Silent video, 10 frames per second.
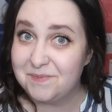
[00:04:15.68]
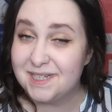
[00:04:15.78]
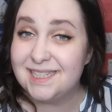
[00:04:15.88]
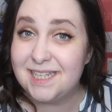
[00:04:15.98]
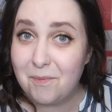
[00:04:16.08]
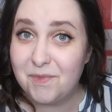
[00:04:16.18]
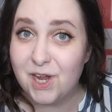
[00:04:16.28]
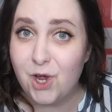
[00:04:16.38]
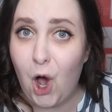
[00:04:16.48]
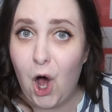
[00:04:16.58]

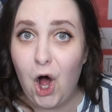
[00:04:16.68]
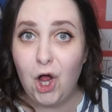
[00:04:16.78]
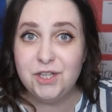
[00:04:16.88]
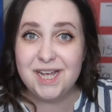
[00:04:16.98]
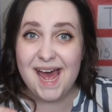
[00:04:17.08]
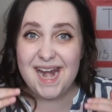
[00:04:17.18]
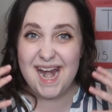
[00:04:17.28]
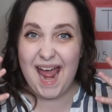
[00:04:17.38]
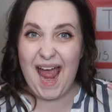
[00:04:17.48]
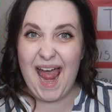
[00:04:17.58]
something called
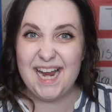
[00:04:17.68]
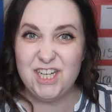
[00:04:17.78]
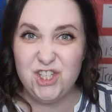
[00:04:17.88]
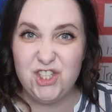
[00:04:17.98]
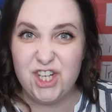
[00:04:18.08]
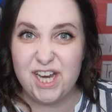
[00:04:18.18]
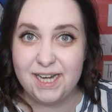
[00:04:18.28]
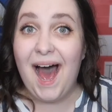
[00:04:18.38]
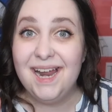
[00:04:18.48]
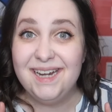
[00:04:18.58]
an
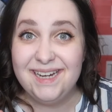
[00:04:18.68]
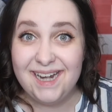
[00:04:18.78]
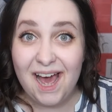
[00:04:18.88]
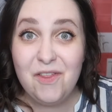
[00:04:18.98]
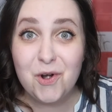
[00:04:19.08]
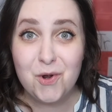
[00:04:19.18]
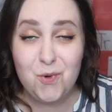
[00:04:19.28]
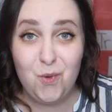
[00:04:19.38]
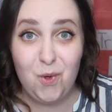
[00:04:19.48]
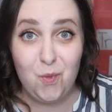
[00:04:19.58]
engine. Another
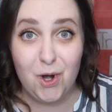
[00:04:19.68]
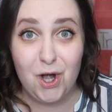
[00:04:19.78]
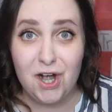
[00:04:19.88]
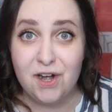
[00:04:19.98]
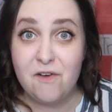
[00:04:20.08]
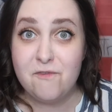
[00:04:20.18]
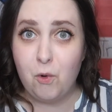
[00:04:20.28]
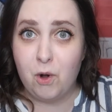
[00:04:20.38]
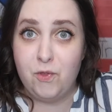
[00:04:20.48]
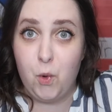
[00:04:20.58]
cool word
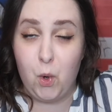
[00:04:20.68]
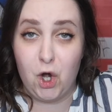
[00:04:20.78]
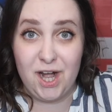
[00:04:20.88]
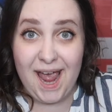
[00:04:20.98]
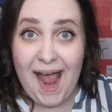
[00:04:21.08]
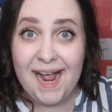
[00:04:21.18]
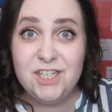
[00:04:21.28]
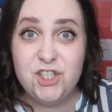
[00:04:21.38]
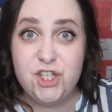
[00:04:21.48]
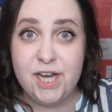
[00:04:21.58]
for the word
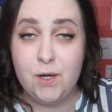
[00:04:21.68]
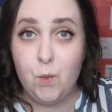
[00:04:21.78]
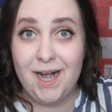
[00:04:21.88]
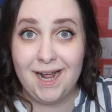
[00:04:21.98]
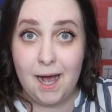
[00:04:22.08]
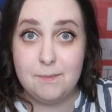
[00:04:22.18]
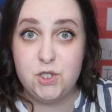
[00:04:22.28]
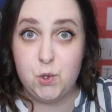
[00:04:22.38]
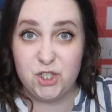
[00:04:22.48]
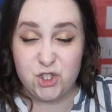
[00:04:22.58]
engine when it comes
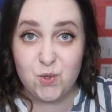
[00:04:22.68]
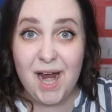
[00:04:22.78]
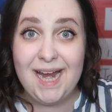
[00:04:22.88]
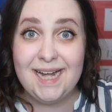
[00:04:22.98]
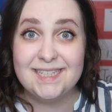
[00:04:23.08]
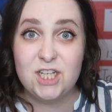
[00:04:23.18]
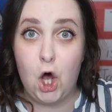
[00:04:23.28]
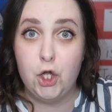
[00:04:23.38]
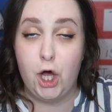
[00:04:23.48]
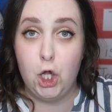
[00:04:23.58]
to a train is
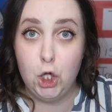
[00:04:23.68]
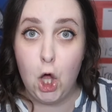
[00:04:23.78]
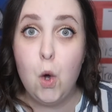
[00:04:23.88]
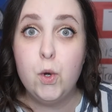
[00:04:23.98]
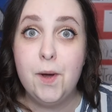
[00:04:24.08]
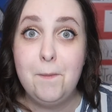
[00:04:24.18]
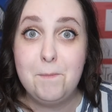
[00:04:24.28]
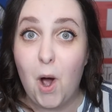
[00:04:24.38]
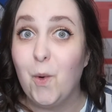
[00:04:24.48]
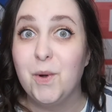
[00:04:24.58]
called a
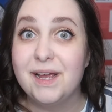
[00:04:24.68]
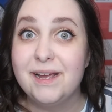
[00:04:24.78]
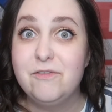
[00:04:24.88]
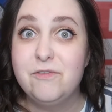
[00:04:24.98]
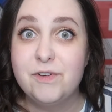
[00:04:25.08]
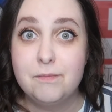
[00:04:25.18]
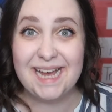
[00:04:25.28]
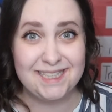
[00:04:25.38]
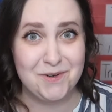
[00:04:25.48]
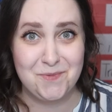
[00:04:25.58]
locomotive.
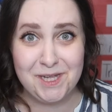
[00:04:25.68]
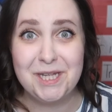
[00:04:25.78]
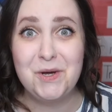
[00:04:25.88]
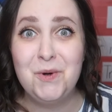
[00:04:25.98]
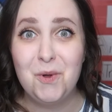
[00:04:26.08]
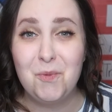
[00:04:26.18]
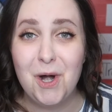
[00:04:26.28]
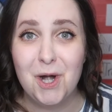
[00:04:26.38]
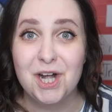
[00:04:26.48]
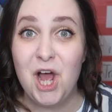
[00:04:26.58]
That's a really cool
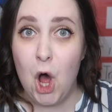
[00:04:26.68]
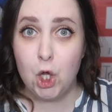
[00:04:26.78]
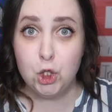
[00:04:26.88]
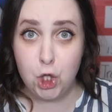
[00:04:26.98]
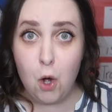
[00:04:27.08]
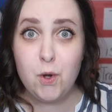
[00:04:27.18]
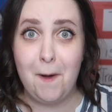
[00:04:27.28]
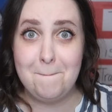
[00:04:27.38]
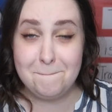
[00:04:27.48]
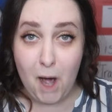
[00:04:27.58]
word.
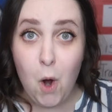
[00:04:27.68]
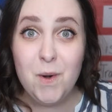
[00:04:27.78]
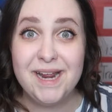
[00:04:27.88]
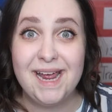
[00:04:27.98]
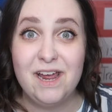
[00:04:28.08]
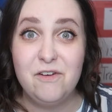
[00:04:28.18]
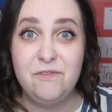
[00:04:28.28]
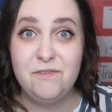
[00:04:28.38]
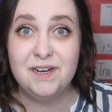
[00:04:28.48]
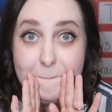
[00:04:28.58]

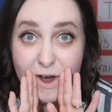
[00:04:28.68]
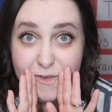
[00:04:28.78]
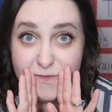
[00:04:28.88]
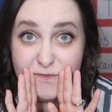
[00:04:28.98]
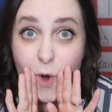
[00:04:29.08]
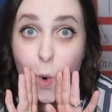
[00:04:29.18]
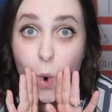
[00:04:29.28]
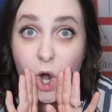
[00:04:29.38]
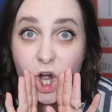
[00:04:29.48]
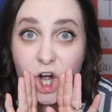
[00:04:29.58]
Locomotive.
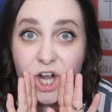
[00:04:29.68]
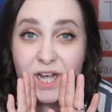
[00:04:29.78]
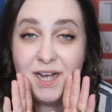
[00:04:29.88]
Before